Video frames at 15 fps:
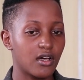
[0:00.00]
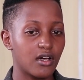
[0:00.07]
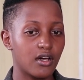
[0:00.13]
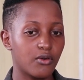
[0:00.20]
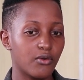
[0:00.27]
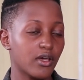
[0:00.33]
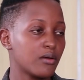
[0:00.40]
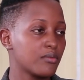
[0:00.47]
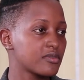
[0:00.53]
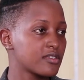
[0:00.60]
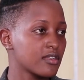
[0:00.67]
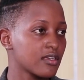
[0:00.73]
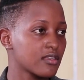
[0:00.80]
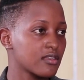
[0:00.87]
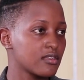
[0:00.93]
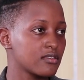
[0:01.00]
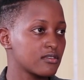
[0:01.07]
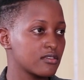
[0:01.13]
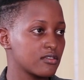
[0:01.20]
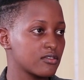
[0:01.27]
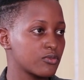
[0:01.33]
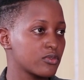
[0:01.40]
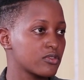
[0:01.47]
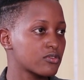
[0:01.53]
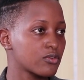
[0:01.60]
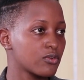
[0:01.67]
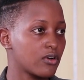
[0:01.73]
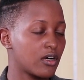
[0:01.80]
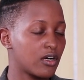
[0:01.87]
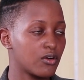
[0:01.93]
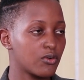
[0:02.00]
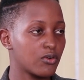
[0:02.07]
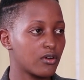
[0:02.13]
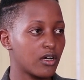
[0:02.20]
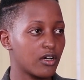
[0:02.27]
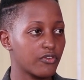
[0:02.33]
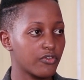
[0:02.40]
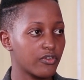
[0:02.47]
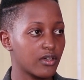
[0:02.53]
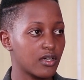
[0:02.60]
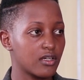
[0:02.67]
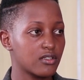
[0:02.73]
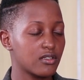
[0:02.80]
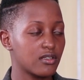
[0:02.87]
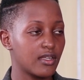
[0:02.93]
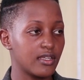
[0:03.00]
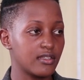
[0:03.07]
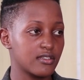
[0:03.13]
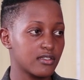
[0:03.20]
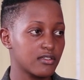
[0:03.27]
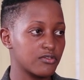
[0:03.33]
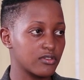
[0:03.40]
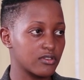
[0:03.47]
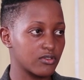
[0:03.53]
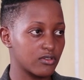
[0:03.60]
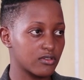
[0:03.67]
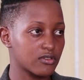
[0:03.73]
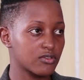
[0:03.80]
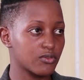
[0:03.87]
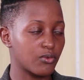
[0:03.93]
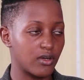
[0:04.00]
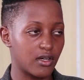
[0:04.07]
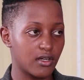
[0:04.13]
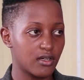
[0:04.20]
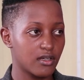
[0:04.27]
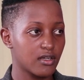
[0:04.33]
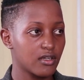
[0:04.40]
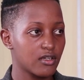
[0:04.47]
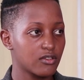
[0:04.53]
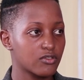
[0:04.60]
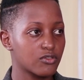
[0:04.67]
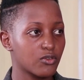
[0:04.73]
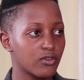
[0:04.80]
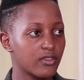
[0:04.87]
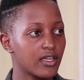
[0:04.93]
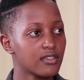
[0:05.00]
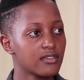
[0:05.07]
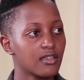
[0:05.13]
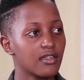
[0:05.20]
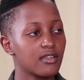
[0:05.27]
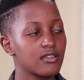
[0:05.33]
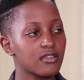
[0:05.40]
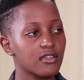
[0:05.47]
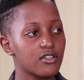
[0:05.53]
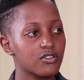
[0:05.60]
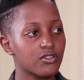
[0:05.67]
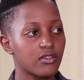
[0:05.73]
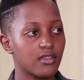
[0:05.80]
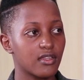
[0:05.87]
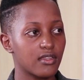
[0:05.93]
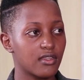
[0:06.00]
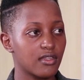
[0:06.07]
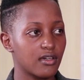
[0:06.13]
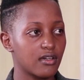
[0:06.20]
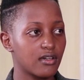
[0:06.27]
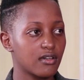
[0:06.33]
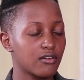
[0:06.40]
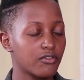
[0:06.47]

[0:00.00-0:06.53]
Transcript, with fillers: Uh, why I'm saying this is we saw how half year 19 results were. Yeah. So that's an indication that the